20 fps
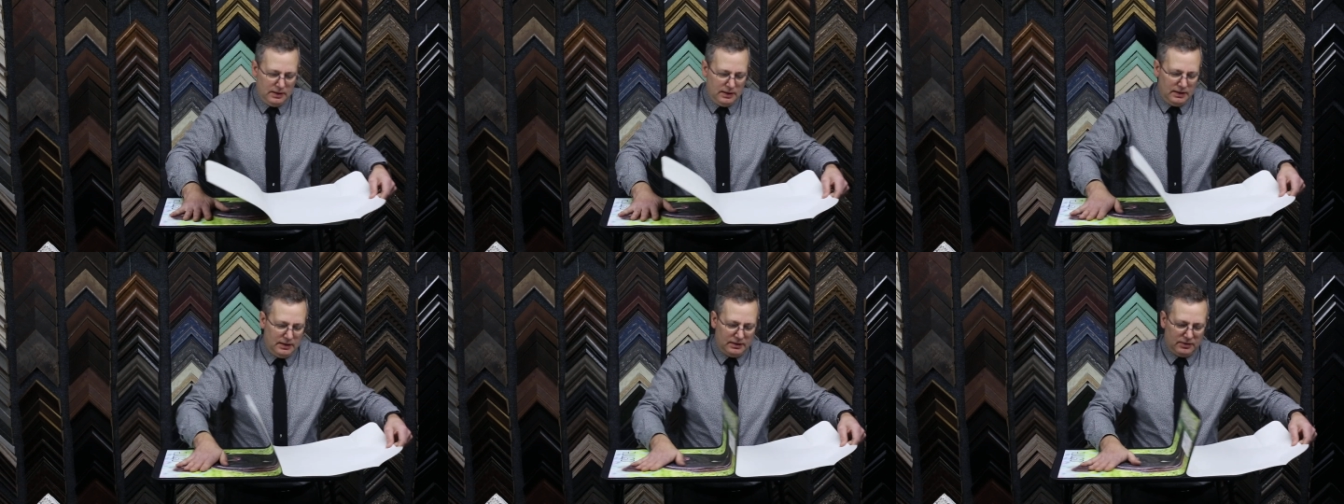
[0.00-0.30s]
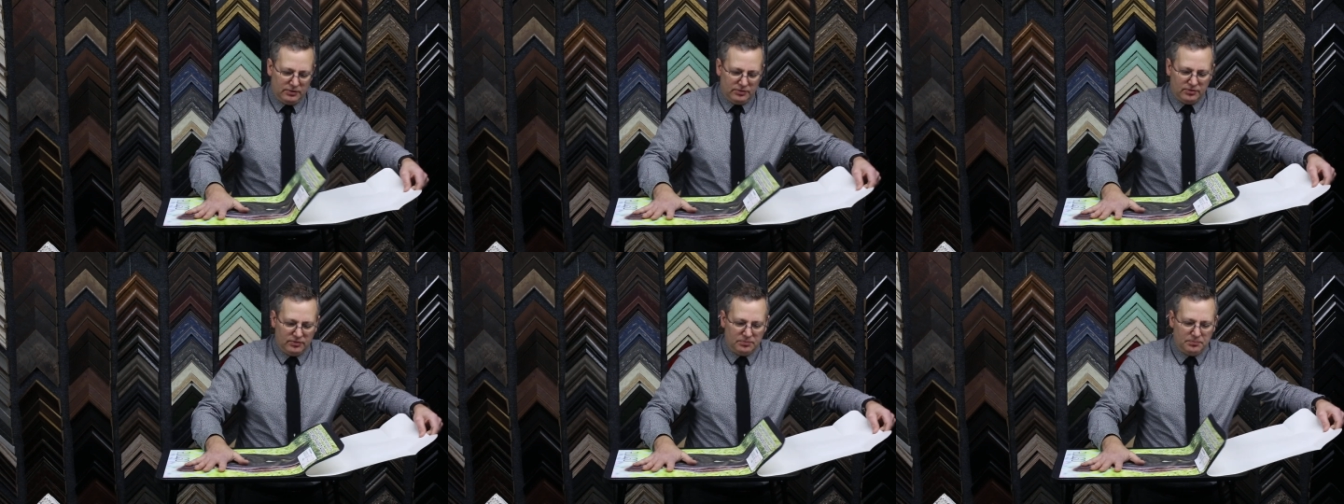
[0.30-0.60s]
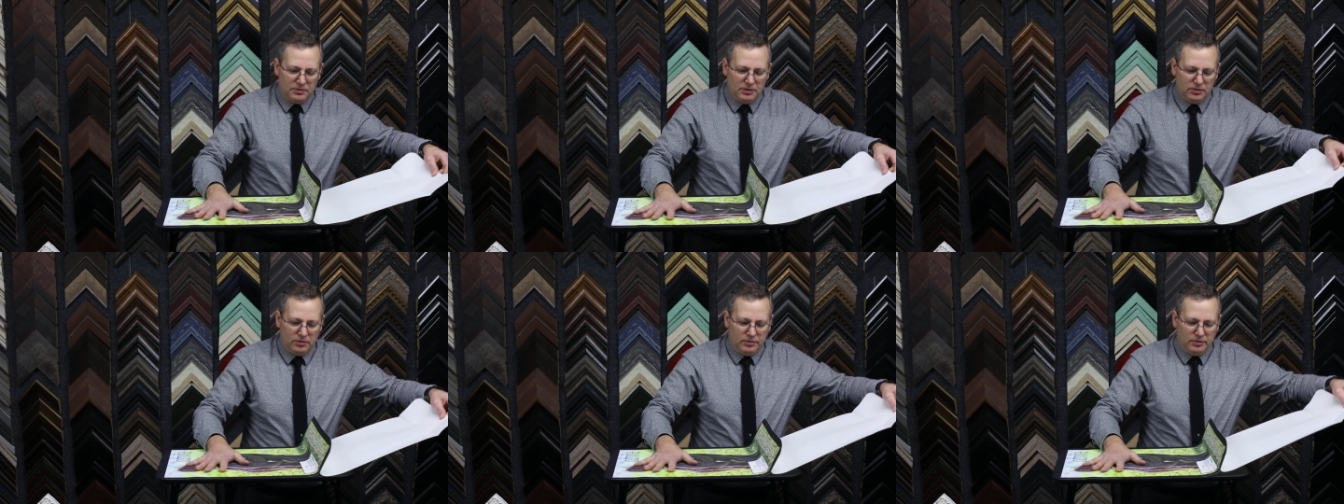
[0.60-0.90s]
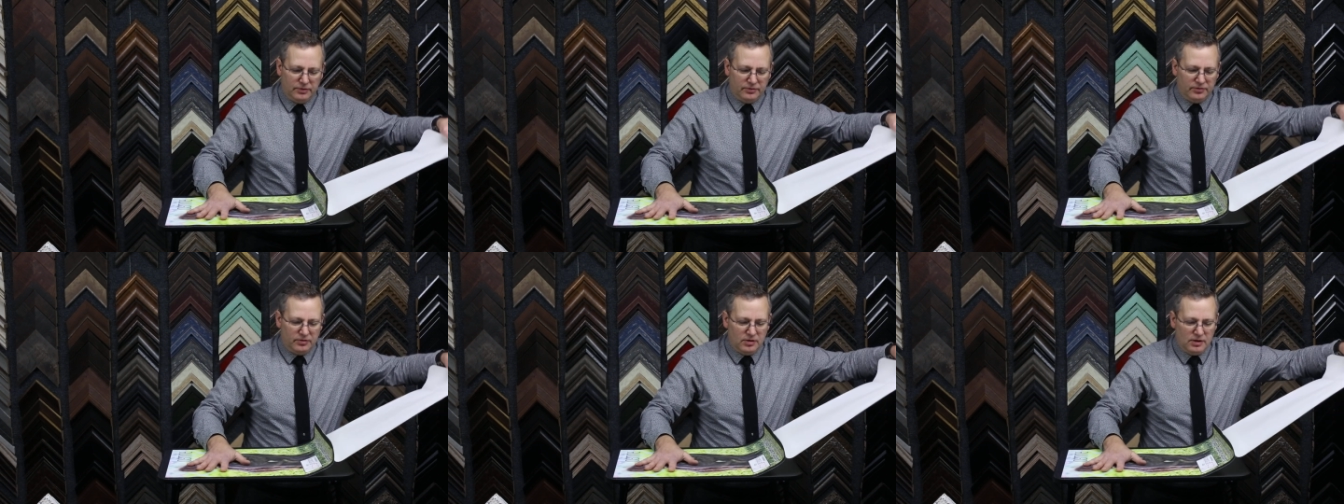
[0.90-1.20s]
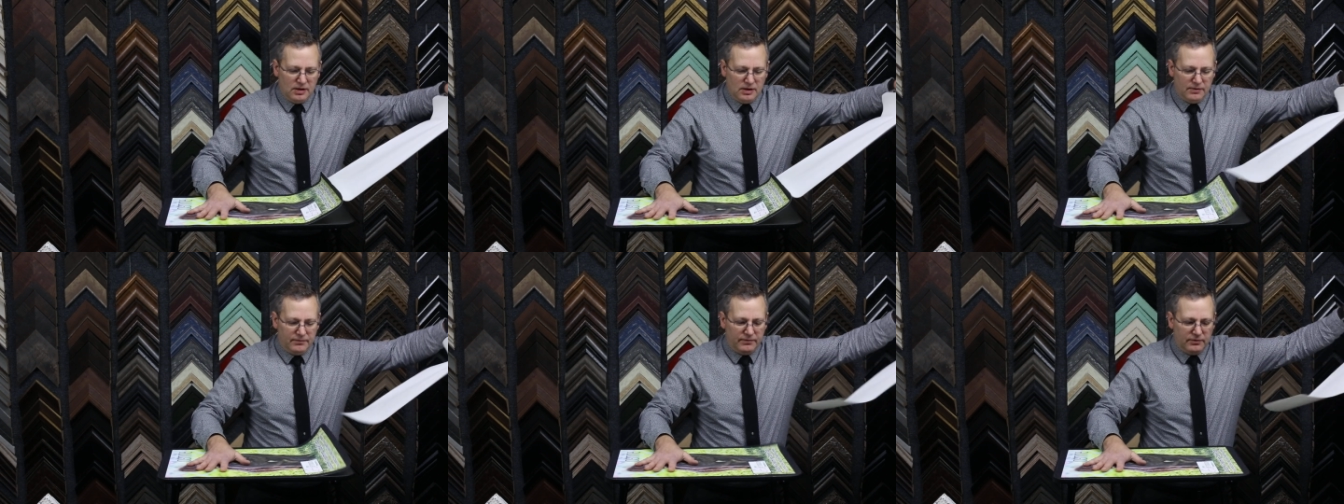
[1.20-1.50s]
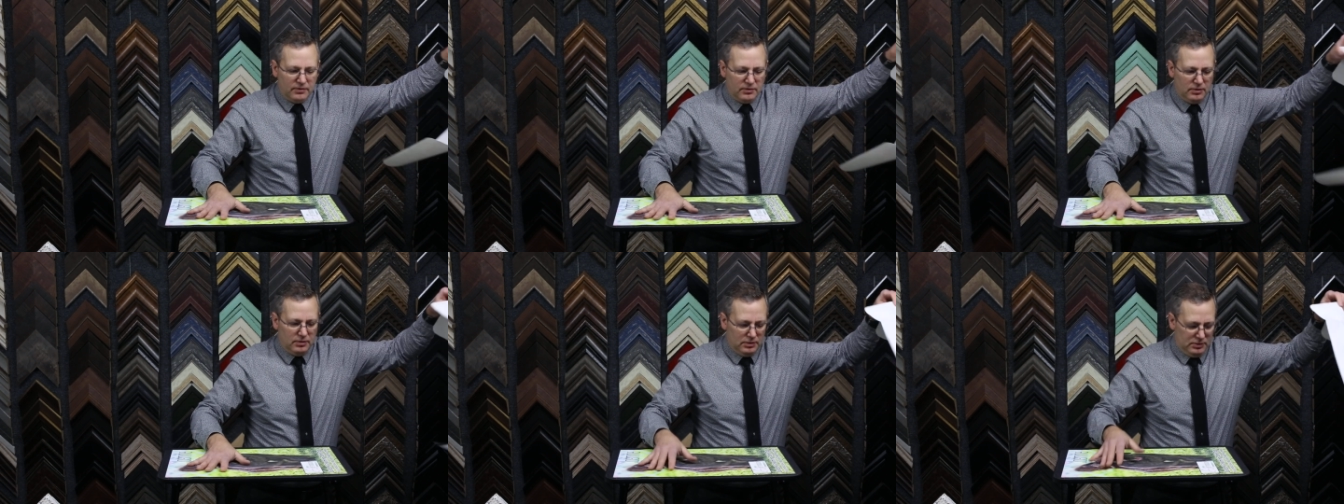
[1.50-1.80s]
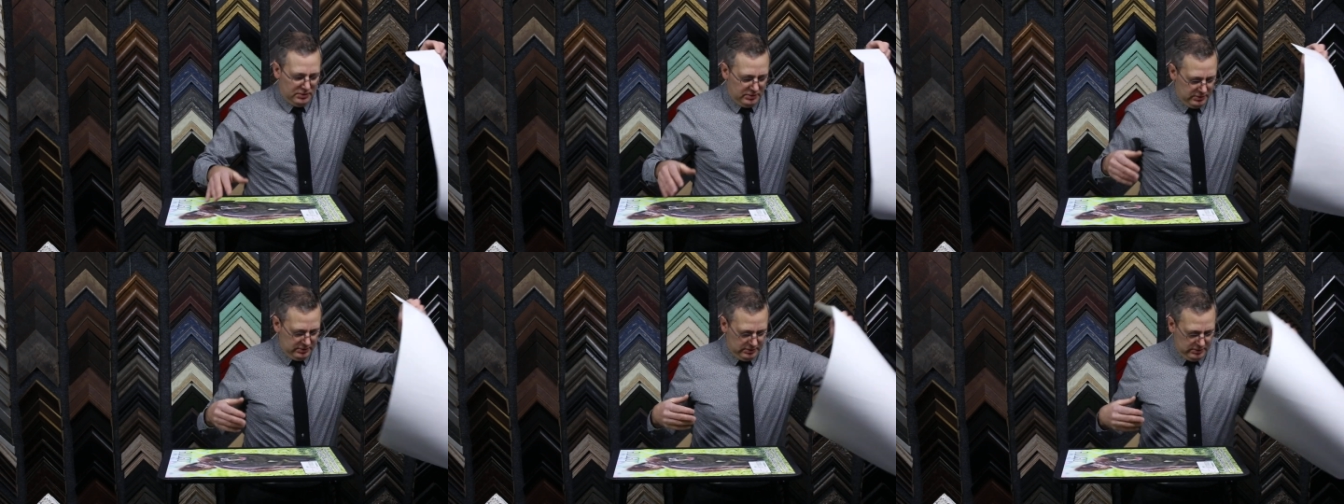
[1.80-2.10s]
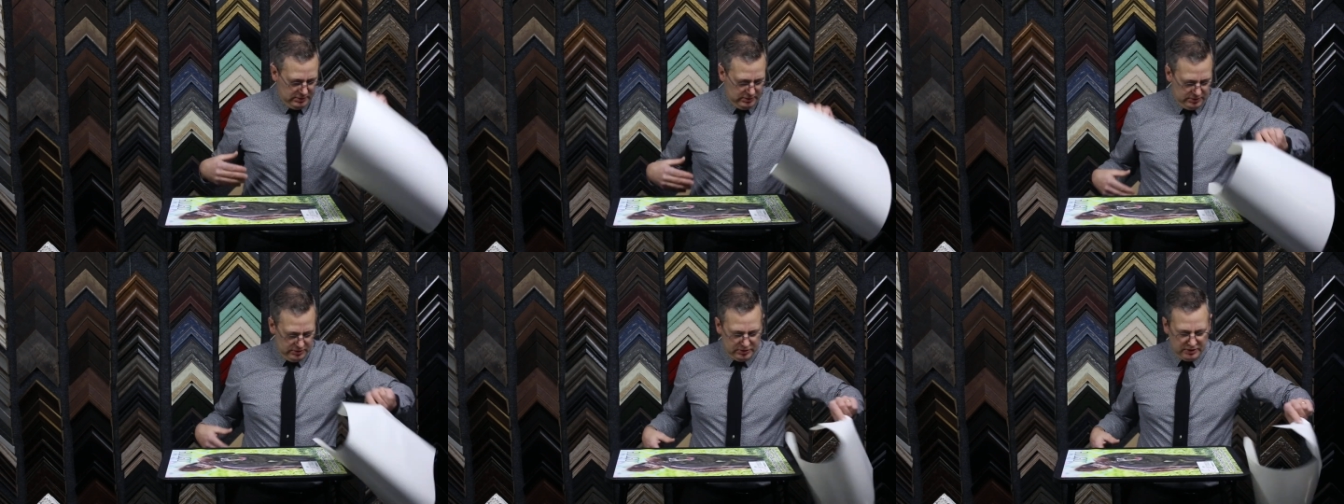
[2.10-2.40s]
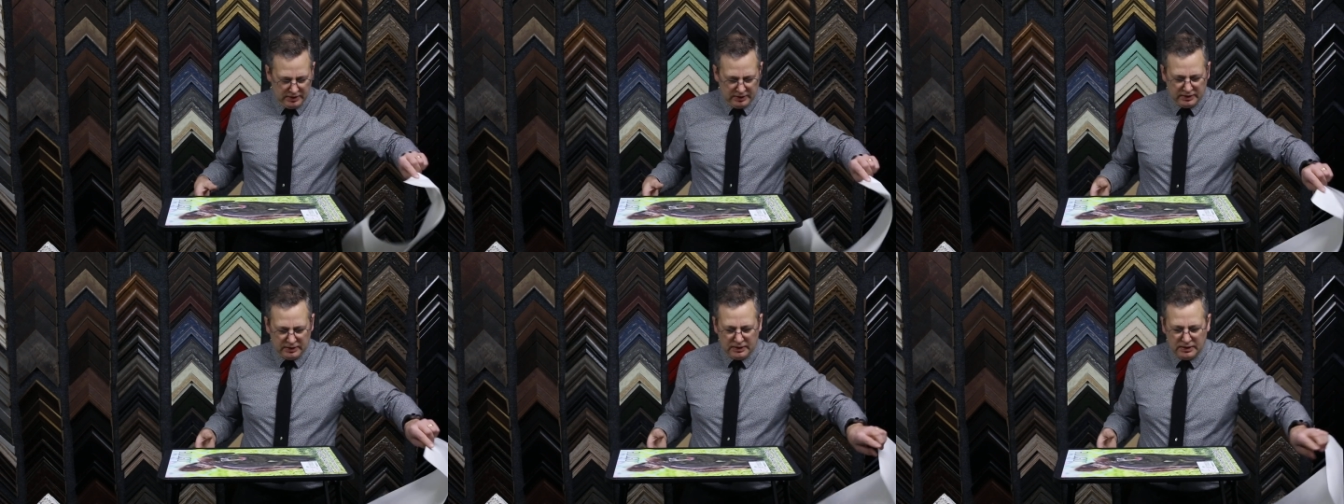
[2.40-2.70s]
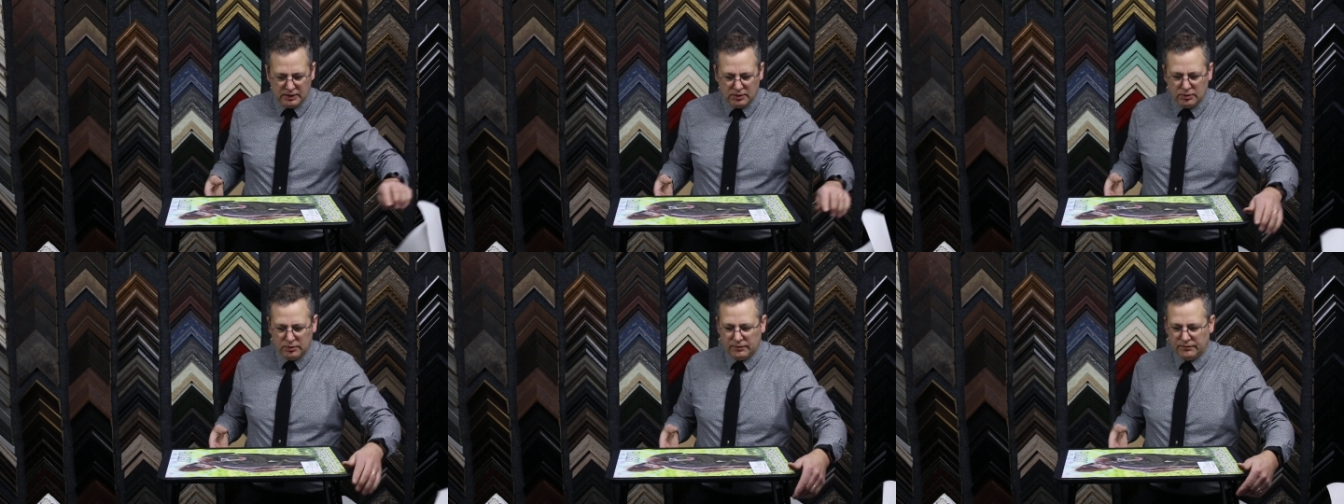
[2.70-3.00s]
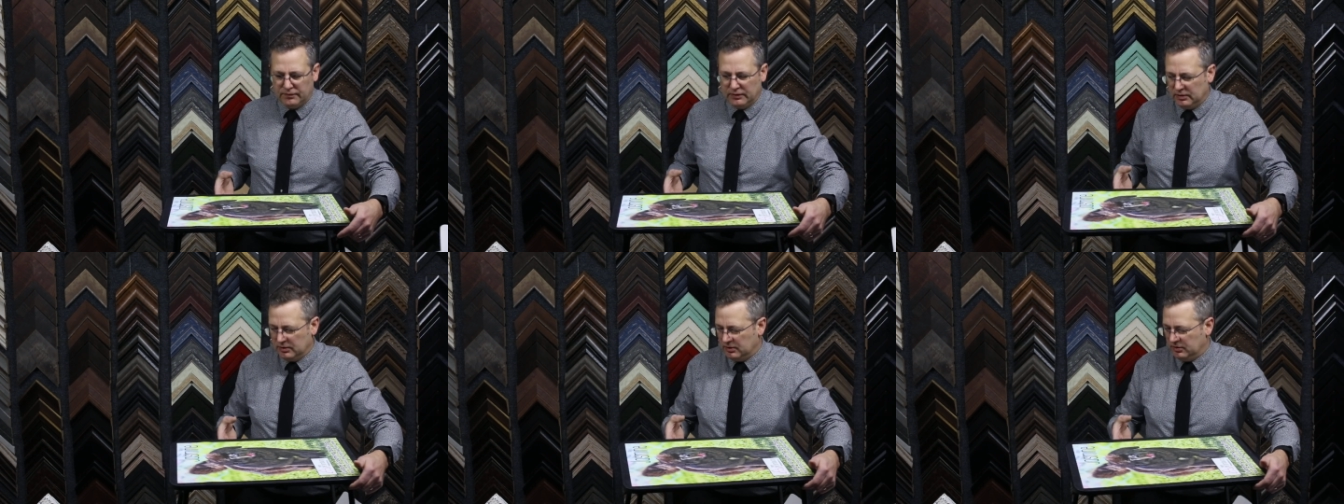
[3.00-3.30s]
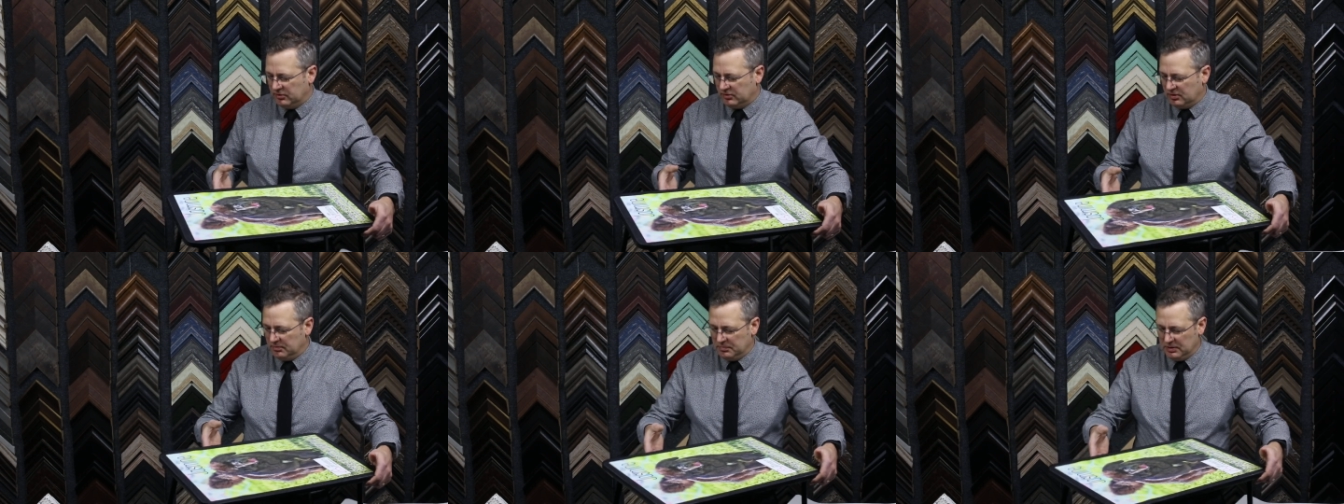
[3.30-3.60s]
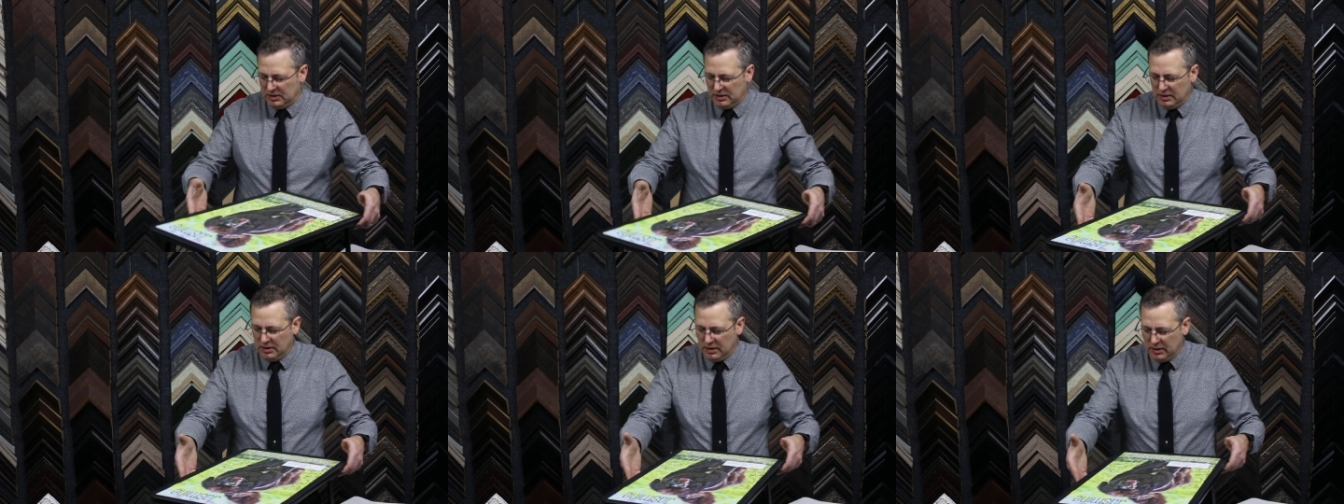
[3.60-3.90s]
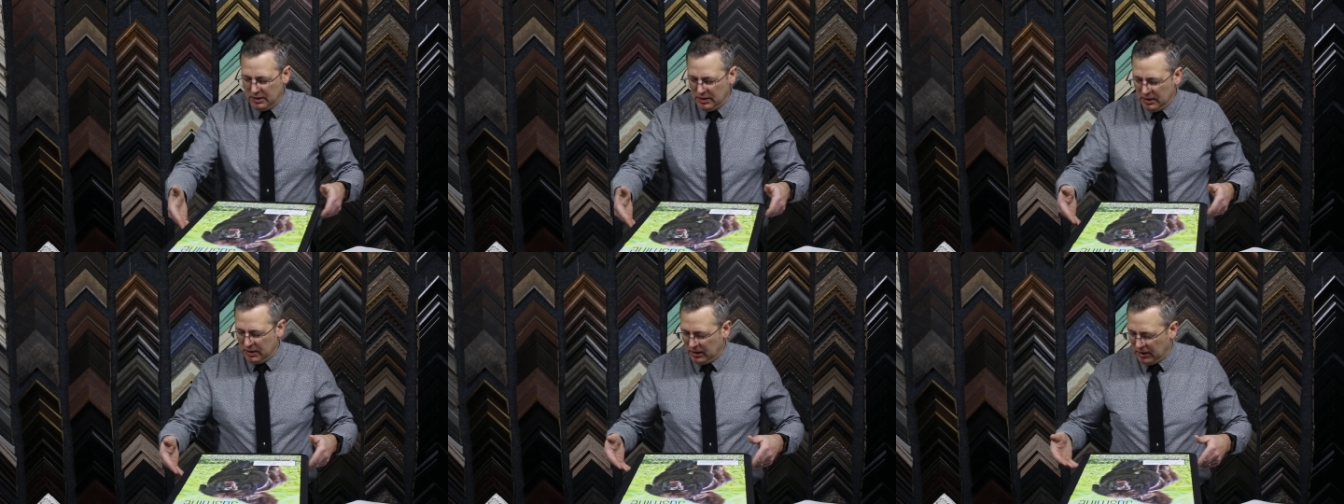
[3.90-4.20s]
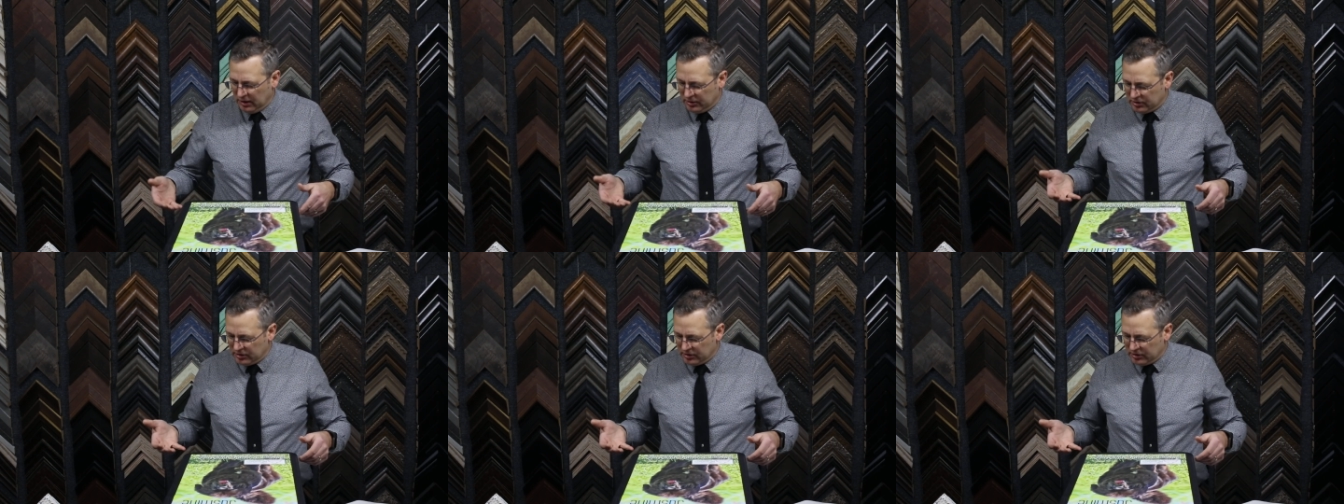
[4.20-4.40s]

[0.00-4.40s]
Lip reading: I can just peel this off, check it out. If it needs to be